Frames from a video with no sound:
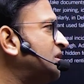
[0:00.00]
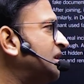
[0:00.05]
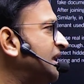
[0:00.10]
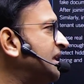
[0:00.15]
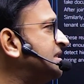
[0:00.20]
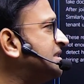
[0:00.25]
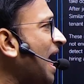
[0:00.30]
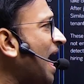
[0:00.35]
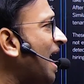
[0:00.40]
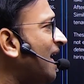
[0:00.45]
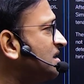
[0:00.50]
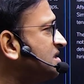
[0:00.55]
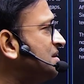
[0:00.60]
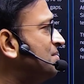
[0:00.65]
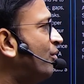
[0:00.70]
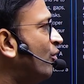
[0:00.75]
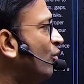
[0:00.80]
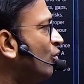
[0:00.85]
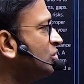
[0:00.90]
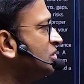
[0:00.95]
is as
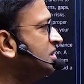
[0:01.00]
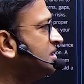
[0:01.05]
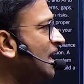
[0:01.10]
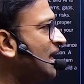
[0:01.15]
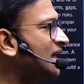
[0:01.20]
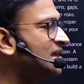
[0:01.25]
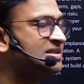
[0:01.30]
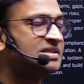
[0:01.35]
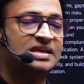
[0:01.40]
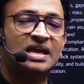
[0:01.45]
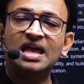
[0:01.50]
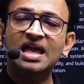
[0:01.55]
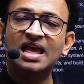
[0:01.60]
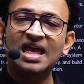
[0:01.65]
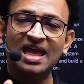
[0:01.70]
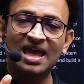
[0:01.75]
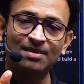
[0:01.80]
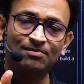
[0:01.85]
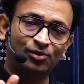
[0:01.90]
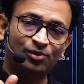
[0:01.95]
important as
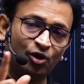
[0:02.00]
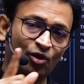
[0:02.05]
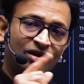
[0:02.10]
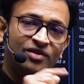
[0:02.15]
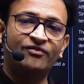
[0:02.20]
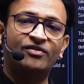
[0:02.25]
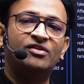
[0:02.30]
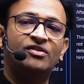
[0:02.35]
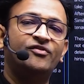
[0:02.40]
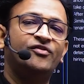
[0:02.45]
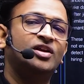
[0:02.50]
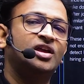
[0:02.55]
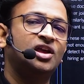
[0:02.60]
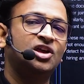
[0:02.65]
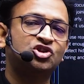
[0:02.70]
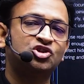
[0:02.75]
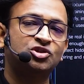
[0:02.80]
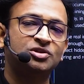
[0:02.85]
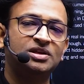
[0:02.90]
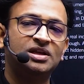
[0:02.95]
employee
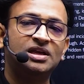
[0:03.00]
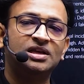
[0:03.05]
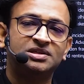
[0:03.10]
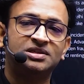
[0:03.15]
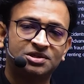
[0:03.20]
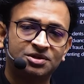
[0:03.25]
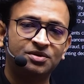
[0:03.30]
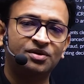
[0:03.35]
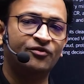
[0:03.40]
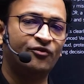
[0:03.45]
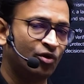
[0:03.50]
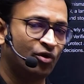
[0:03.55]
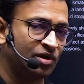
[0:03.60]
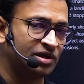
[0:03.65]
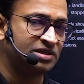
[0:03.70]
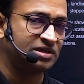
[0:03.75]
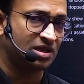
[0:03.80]
verification to avoid